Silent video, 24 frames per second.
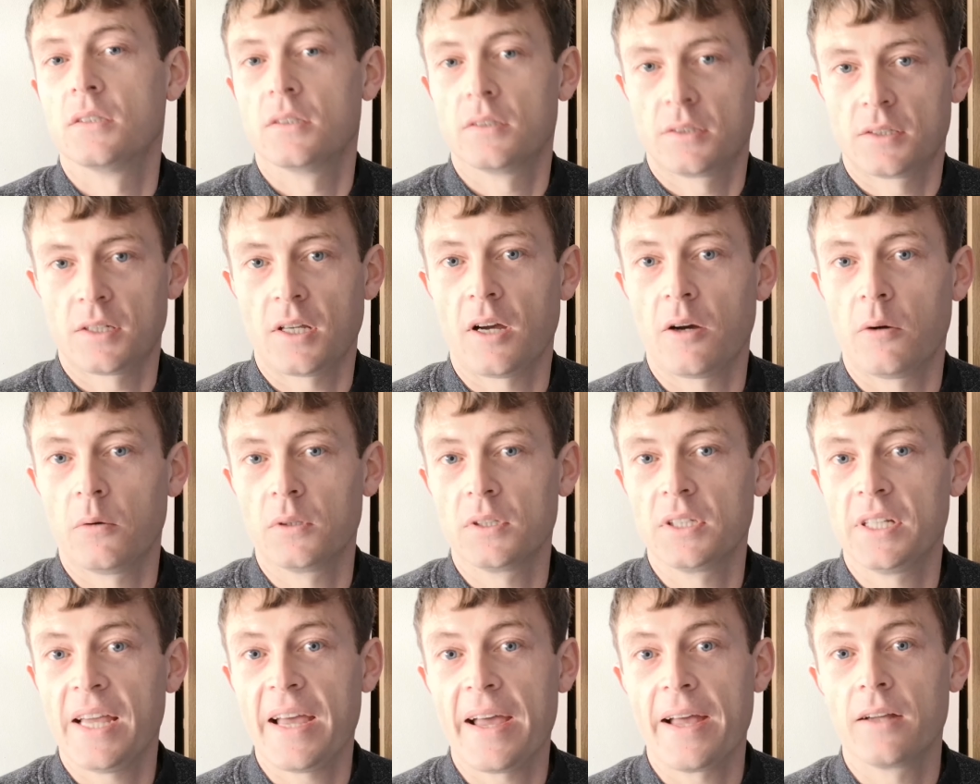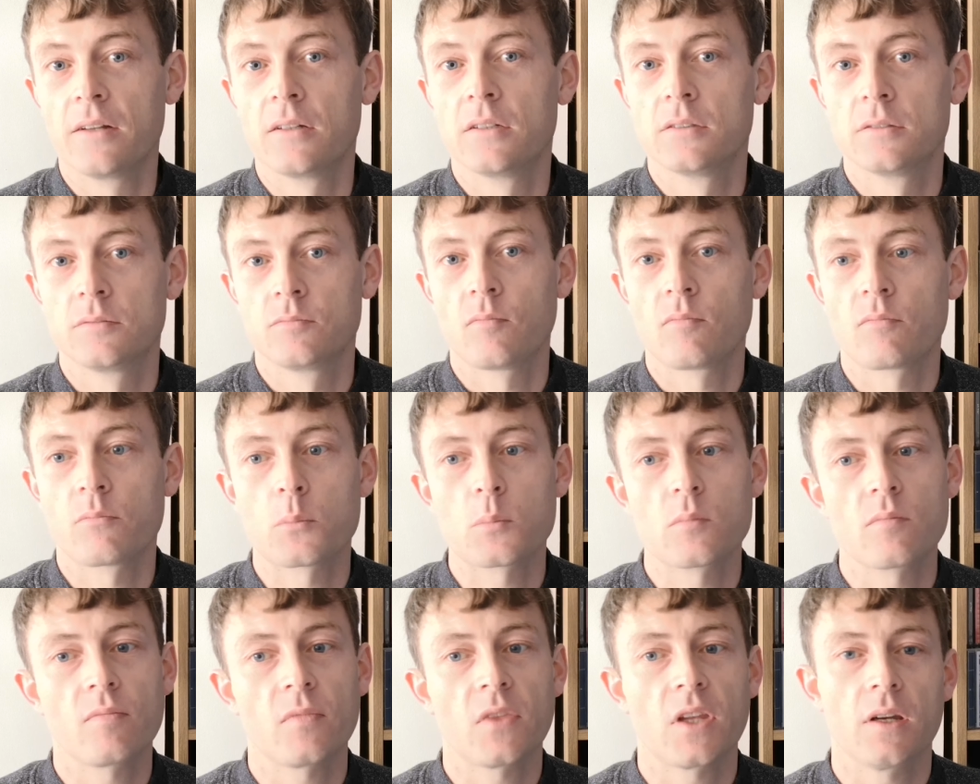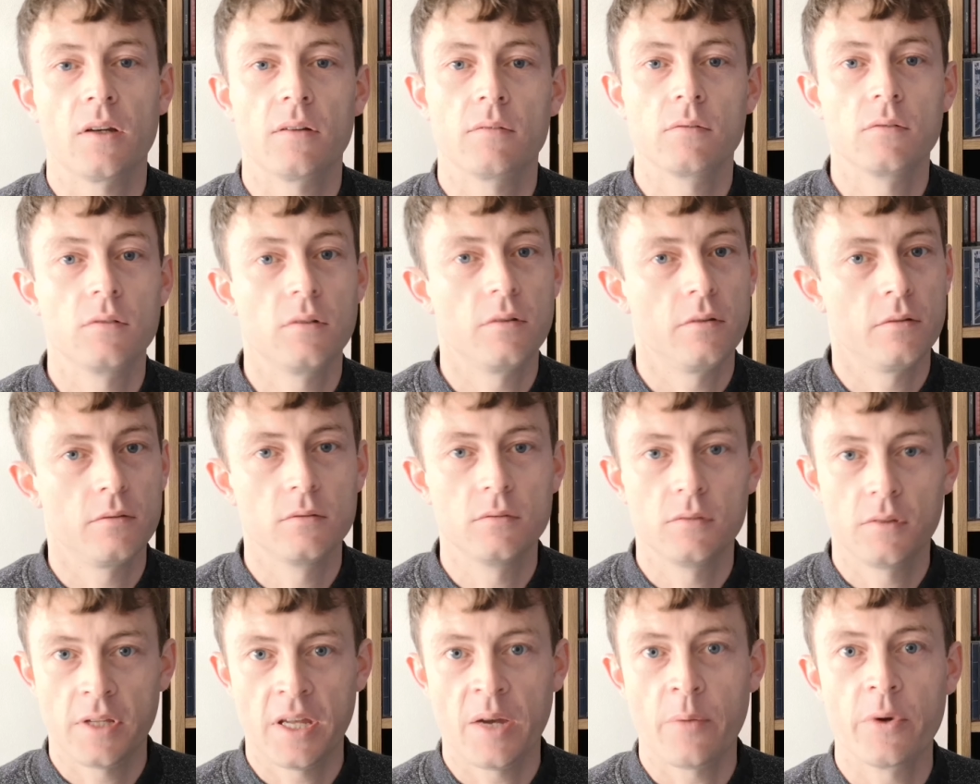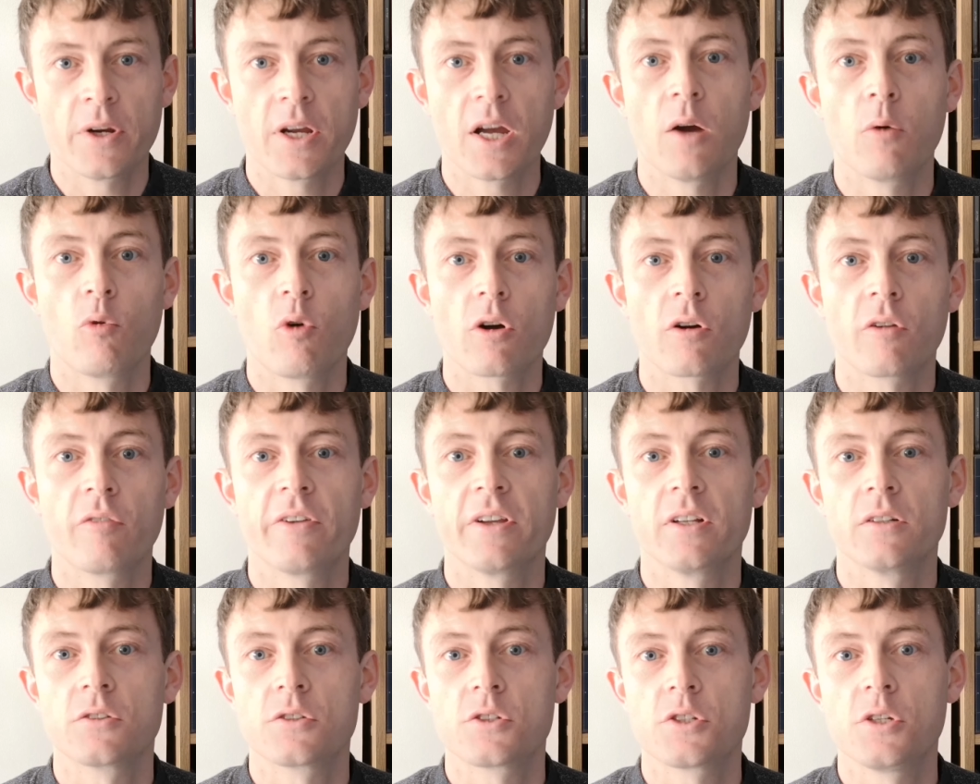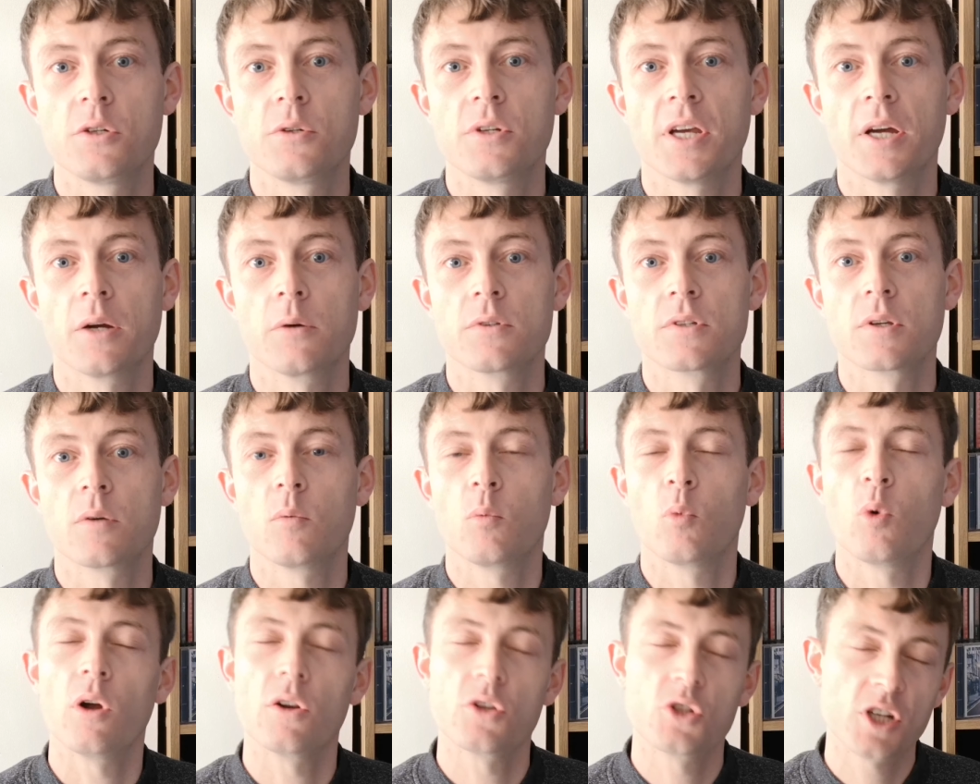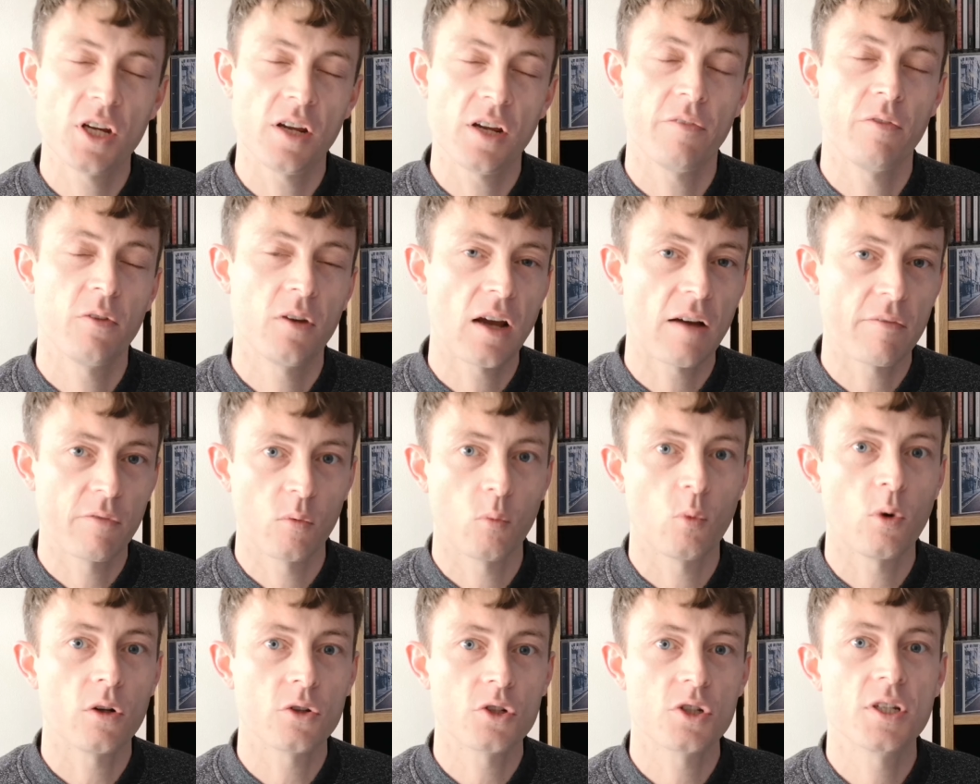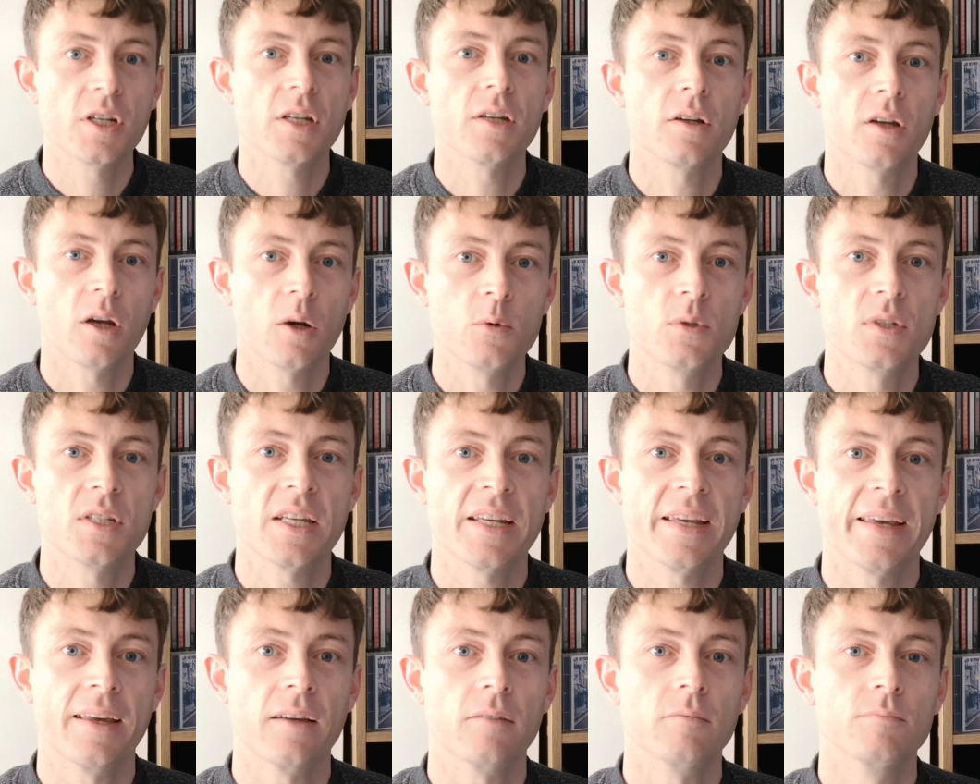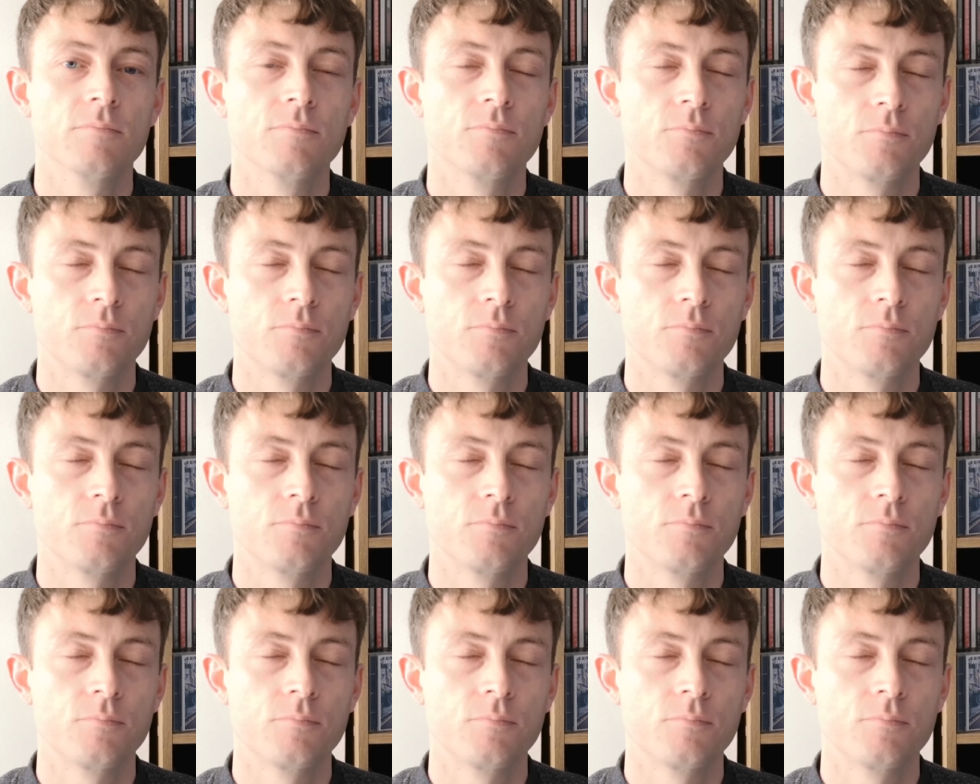So yeah, there we go, Rockfield Studios. Watch it if you haven't watched it, go see it.